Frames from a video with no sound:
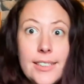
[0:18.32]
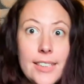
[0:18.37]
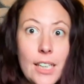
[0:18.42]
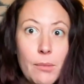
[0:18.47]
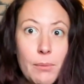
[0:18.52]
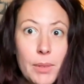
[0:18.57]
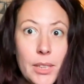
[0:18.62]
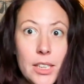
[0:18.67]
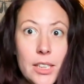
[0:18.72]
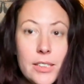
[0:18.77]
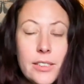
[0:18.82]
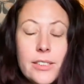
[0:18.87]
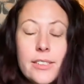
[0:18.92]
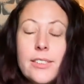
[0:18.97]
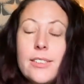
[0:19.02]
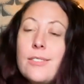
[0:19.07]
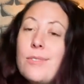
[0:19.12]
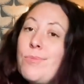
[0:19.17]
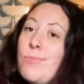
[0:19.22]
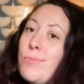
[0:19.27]

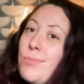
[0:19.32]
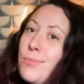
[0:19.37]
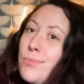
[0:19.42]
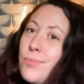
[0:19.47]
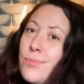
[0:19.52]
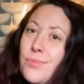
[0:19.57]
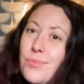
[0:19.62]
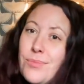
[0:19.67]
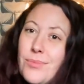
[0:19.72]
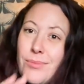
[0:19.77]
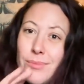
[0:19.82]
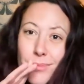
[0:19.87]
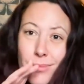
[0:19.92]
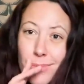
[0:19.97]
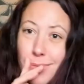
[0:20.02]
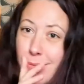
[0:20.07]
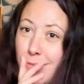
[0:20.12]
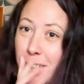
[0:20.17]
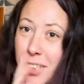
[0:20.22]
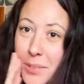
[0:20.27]
numbers.
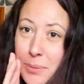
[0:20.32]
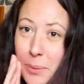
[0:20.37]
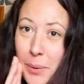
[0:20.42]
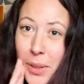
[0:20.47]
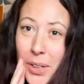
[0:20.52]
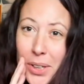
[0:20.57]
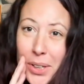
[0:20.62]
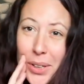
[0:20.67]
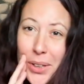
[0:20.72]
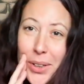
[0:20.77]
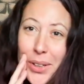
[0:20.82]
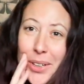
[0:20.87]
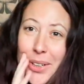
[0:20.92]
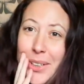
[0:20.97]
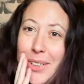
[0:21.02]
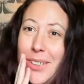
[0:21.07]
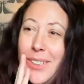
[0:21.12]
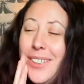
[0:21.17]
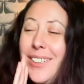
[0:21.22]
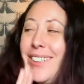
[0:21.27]
Spoiler
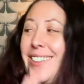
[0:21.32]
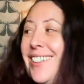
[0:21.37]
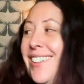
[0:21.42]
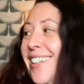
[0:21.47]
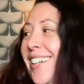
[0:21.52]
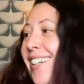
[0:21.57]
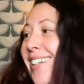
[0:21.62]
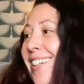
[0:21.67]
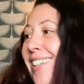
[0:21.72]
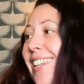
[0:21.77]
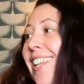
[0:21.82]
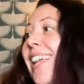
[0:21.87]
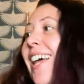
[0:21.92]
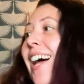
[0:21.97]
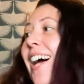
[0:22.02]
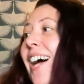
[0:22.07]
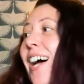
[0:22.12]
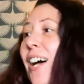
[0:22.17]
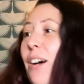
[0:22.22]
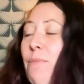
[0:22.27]
alert,
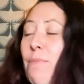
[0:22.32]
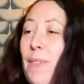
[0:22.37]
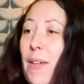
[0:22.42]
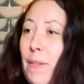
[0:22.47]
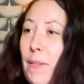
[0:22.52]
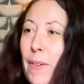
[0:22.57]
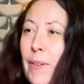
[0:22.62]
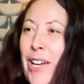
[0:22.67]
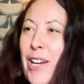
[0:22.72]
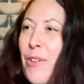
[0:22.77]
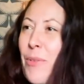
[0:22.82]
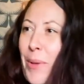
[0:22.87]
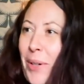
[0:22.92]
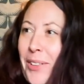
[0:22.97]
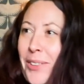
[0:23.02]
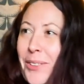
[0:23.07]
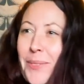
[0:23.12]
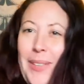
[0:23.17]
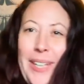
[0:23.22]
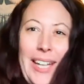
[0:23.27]
maybe my
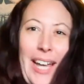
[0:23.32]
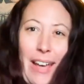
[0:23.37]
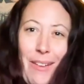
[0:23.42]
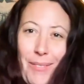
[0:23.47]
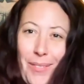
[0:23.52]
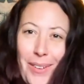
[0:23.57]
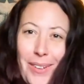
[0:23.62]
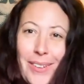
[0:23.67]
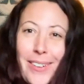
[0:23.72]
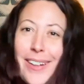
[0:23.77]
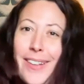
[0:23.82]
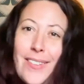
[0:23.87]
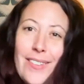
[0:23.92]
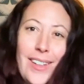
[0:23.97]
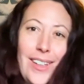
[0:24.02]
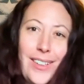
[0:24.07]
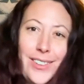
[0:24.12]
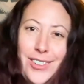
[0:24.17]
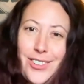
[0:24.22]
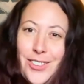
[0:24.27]
worst week ever in
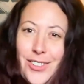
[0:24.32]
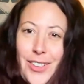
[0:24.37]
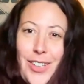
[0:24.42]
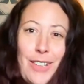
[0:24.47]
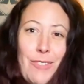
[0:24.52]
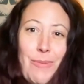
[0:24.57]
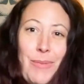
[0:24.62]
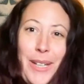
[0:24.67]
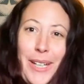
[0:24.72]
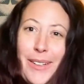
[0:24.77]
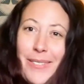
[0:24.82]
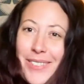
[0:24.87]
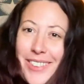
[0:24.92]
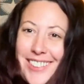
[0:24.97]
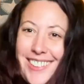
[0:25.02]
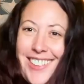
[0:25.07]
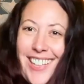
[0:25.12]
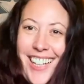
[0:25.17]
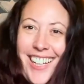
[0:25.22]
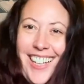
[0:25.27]
the history of being a
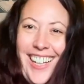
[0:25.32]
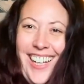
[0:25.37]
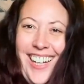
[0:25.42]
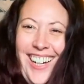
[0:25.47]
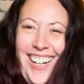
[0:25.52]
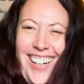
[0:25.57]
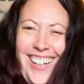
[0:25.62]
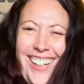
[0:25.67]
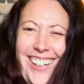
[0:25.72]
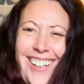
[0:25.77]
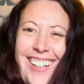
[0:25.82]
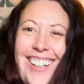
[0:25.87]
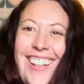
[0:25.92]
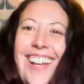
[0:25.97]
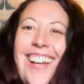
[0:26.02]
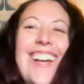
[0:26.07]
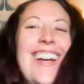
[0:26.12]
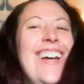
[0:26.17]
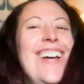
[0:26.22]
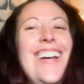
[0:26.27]
reseller.
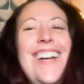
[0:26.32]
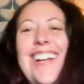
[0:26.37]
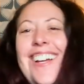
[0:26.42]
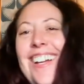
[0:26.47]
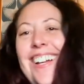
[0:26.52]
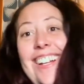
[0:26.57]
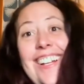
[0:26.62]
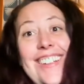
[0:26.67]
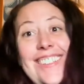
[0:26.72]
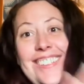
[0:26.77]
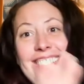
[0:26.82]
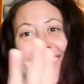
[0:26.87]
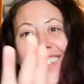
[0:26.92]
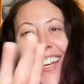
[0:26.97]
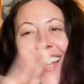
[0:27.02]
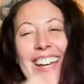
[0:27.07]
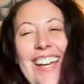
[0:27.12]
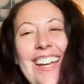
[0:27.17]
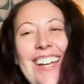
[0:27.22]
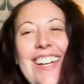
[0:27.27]
It's
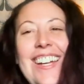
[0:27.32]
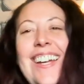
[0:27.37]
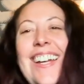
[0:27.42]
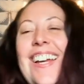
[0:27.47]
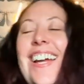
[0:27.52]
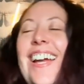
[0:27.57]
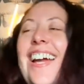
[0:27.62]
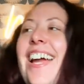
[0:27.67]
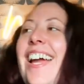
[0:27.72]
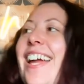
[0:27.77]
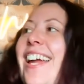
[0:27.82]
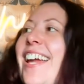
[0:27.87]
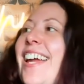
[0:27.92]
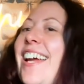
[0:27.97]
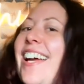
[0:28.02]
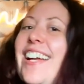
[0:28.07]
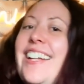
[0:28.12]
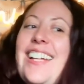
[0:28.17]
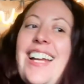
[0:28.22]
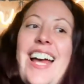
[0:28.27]
okay.
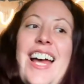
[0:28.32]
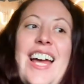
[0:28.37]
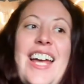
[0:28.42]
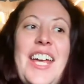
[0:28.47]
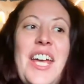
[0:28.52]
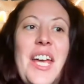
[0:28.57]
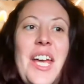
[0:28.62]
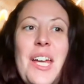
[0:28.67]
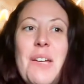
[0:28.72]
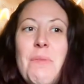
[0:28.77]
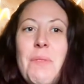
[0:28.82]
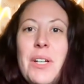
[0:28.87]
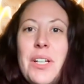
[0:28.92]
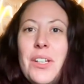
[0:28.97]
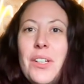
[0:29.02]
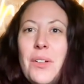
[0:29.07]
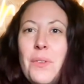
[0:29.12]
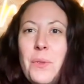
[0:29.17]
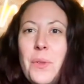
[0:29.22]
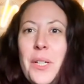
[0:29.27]
And I am
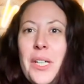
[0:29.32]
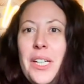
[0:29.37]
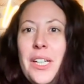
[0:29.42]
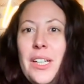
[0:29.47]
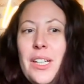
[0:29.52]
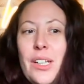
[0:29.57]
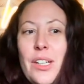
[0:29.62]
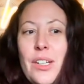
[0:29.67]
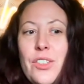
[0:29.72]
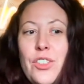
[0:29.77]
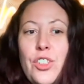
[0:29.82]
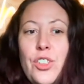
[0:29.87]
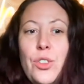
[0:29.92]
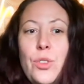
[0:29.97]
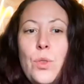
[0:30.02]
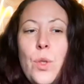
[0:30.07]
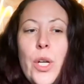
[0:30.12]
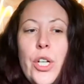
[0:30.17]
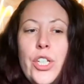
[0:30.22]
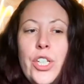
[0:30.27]
going
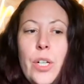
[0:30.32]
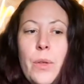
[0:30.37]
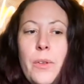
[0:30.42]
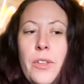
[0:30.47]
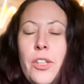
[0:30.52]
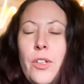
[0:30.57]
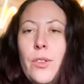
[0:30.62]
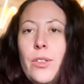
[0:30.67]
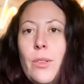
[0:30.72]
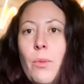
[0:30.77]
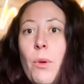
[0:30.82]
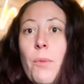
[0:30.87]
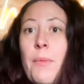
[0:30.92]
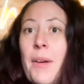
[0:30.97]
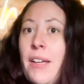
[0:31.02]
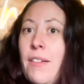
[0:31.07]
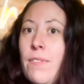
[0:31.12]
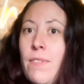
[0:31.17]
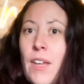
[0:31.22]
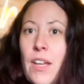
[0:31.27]
to share with you some of
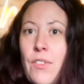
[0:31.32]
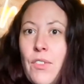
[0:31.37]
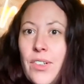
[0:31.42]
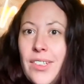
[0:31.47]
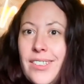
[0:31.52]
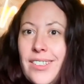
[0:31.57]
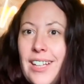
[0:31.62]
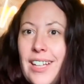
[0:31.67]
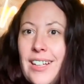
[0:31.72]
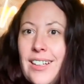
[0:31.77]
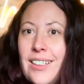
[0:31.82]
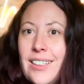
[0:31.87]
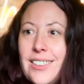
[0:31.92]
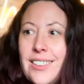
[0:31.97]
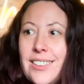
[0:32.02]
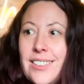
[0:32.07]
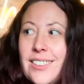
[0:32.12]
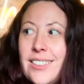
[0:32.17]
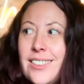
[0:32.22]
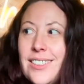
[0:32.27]
my favorite
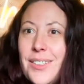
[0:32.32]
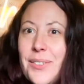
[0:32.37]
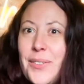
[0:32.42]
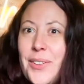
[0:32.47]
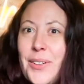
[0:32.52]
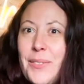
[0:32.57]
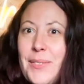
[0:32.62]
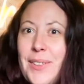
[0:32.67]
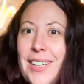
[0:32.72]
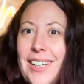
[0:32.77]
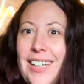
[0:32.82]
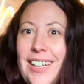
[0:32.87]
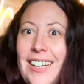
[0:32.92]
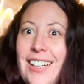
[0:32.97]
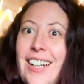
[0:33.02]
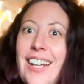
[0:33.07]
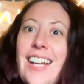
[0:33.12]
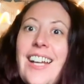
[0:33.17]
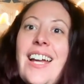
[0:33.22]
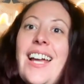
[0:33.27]
sales. There weren't many.
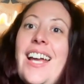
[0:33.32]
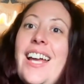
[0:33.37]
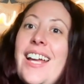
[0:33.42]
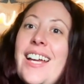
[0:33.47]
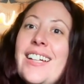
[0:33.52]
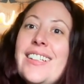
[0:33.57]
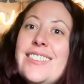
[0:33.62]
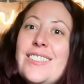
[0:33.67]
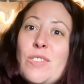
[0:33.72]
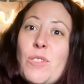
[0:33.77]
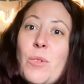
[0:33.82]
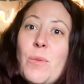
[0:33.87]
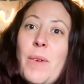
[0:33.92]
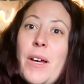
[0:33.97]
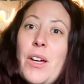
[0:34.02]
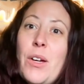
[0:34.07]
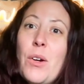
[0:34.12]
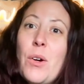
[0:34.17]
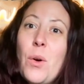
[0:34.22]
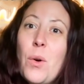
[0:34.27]
And some of
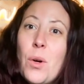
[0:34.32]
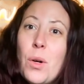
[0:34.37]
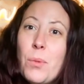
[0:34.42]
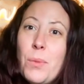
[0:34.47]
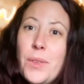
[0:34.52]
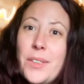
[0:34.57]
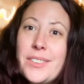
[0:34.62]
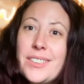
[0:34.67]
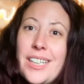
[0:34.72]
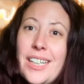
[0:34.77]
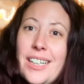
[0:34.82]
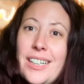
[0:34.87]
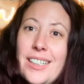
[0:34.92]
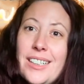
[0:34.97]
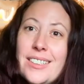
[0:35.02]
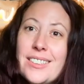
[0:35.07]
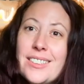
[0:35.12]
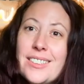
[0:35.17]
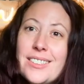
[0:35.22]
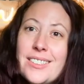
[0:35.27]
my horrible
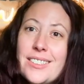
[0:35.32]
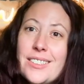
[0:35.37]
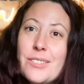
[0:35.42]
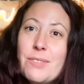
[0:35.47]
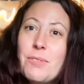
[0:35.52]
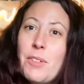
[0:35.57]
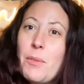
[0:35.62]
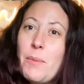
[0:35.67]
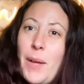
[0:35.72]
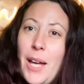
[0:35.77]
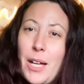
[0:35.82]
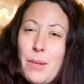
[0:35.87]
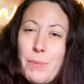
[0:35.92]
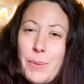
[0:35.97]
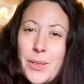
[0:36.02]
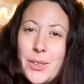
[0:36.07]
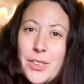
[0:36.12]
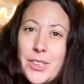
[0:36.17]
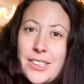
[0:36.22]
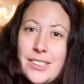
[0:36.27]
sales, my bad
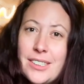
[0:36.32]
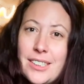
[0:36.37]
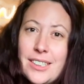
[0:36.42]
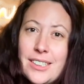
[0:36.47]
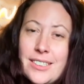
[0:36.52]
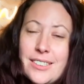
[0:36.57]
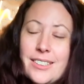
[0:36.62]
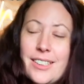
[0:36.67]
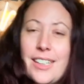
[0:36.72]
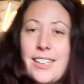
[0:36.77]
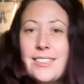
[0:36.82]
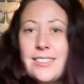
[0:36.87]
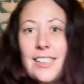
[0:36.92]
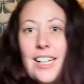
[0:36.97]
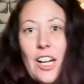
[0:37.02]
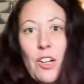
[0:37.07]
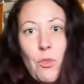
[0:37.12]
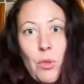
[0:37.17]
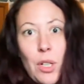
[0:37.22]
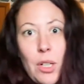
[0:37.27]
purchases, things that
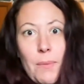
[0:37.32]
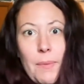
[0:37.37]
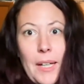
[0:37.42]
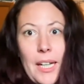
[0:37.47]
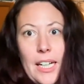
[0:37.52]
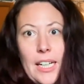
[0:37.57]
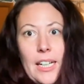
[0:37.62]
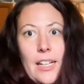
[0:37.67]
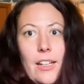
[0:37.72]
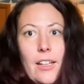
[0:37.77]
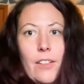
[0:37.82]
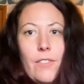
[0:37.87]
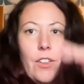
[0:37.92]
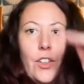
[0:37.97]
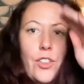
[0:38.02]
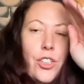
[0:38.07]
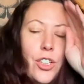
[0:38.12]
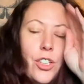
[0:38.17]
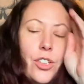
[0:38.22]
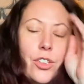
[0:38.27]
I wouldn't buy again in the
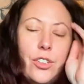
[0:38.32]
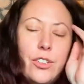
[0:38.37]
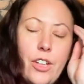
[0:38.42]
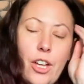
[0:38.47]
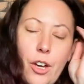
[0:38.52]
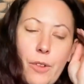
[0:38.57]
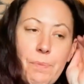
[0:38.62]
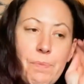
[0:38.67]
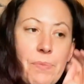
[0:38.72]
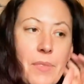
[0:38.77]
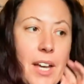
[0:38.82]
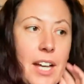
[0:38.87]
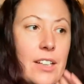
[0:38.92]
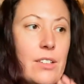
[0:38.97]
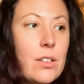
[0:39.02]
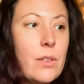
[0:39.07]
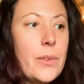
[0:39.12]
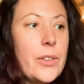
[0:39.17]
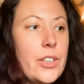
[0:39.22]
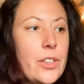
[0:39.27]
future. So that's
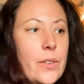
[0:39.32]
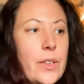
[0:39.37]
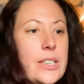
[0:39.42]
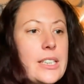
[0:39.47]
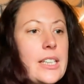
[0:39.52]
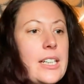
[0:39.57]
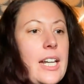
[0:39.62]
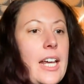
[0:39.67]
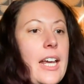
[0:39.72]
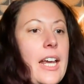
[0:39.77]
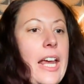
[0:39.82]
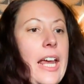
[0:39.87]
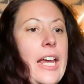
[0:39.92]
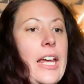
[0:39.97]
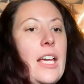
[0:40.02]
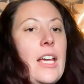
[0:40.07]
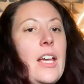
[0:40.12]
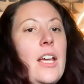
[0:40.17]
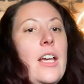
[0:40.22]
what we're doing today.